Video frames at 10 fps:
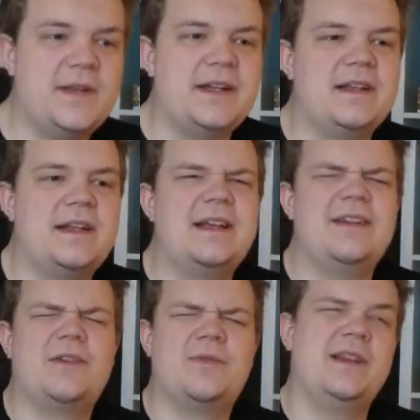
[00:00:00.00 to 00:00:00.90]
and
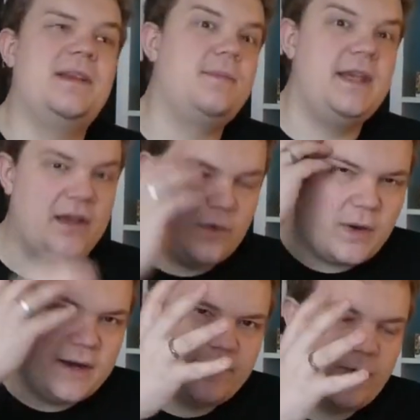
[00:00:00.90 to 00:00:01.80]
not really being
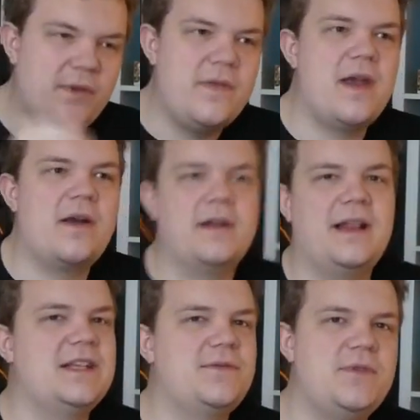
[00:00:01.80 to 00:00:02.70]
quite fully there in the
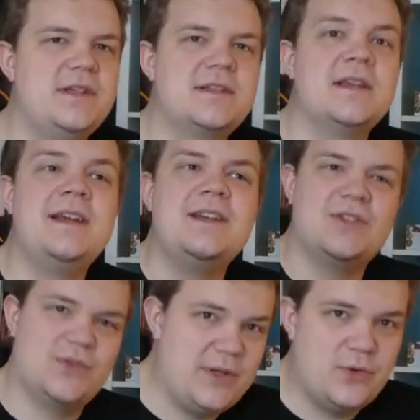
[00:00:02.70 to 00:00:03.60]
last few years.
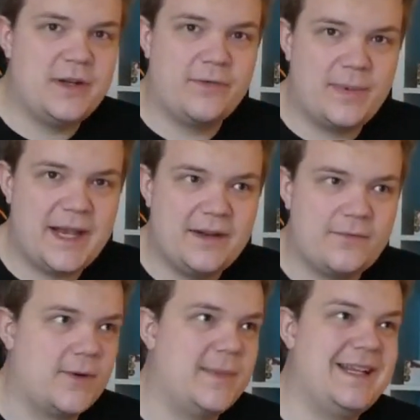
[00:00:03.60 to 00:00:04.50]
So he couldn't have played it
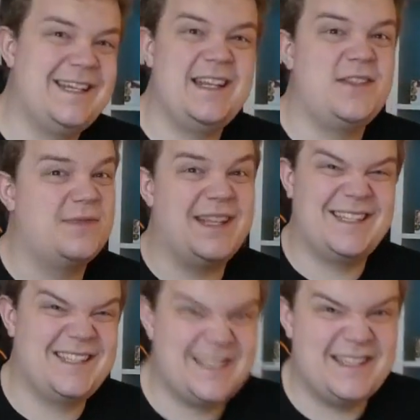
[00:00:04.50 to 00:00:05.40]
from like the age of like
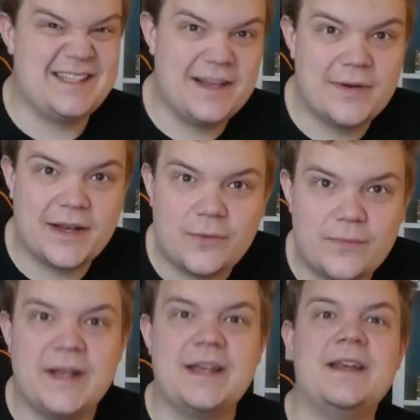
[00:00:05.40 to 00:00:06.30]
67, I don't
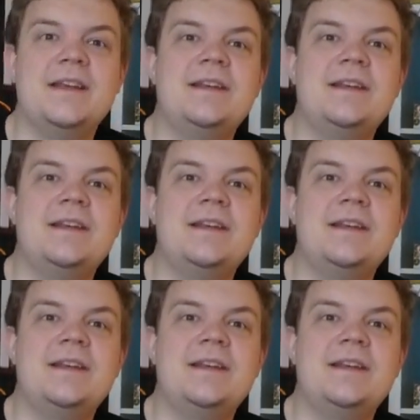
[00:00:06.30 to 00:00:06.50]
think.